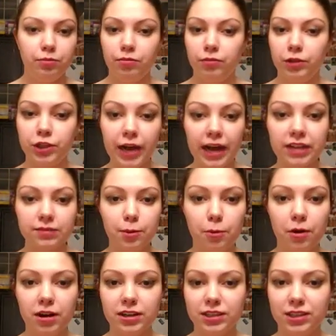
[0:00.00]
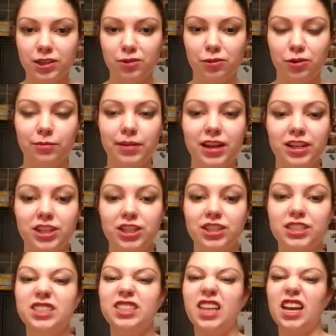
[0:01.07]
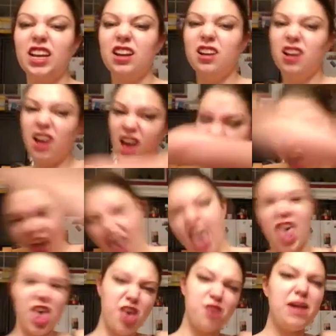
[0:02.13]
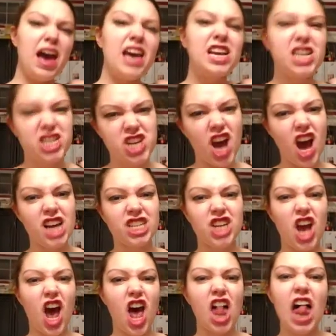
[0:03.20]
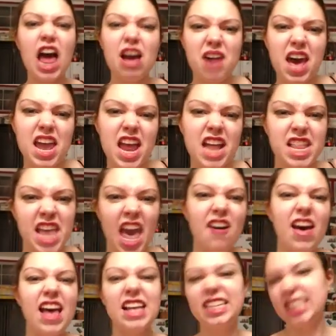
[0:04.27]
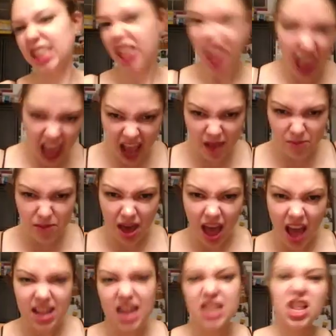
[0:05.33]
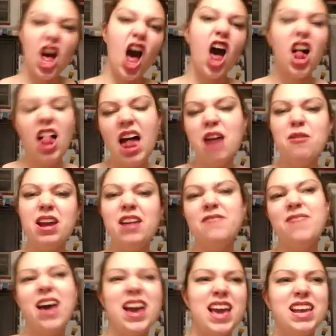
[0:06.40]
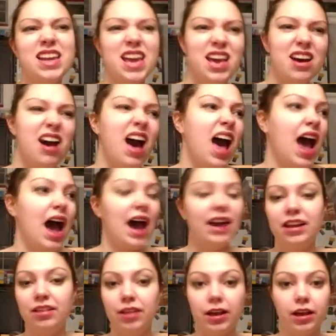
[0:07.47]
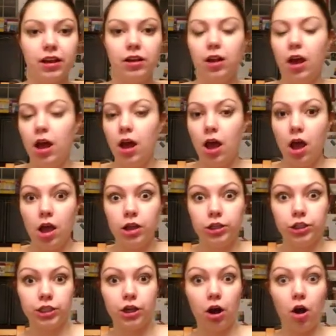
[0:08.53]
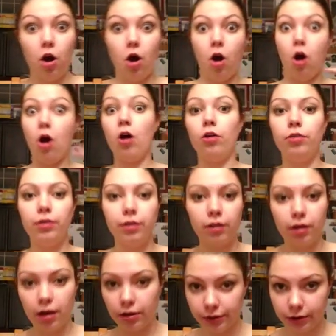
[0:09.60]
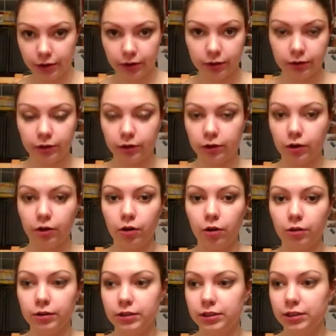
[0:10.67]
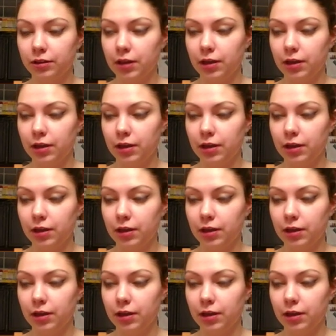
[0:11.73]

Jasmine walks in the room, and she's just like, oh my gosh, all I want to do is sleep. That's all I want to fucking do. And then, she got all the other girls to,